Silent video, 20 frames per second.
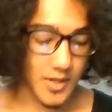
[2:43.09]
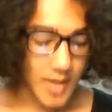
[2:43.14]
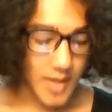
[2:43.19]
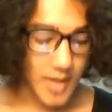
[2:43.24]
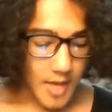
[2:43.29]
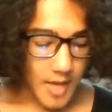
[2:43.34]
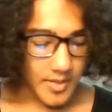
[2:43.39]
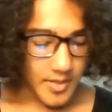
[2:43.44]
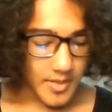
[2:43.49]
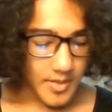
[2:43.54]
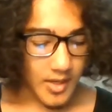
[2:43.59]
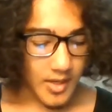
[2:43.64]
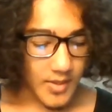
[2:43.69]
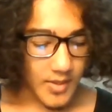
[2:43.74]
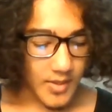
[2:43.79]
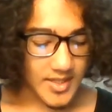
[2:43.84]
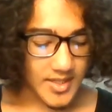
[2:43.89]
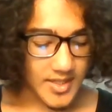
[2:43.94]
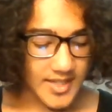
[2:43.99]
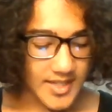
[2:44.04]
But anyways,
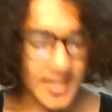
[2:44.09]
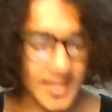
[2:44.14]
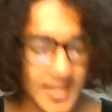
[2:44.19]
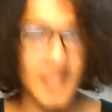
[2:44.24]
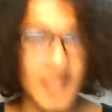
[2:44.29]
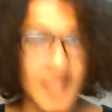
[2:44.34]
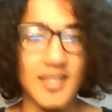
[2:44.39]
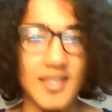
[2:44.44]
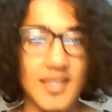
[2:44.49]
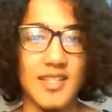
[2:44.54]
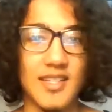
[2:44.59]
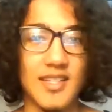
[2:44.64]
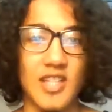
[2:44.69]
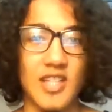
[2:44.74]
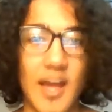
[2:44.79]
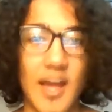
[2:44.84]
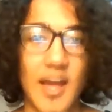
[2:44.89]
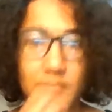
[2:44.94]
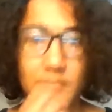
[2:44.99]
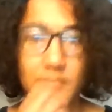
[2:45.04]
let's get into this
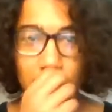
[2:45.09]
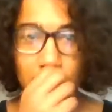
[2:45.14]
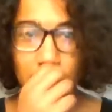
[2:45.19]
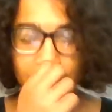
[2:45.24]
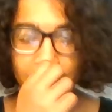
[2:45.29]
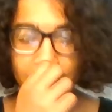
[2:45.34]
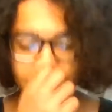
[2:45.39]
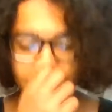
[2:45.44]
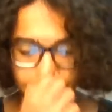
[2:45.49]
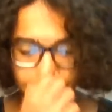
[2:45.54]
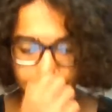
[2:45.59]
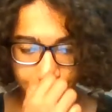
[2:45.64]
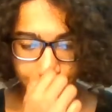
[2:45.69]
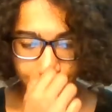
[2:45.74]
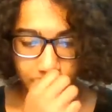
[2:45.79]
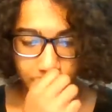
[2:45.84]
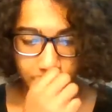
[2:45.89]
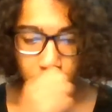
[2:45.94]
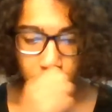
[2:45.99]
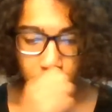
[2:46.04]
chapter.
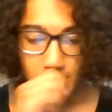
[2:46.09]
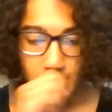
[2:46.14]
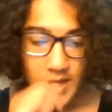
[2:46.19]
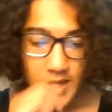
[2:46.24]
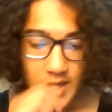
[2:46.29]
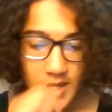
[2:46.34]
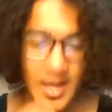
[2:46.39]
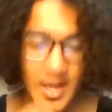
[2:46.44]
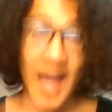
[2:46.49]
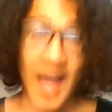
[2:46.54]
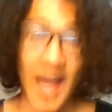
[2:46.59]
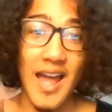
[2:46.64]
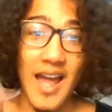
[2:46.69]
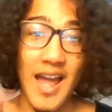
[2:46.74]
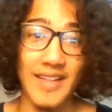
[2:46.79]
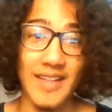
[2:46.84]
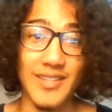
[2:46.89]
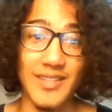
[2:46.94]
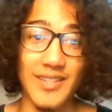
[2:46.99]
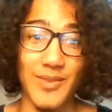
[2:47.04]
I
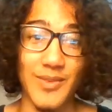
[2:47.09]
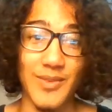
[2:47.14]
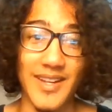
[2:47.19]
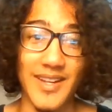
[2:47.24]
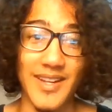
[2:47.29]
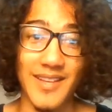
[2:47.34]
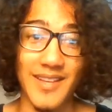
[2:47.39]
did read it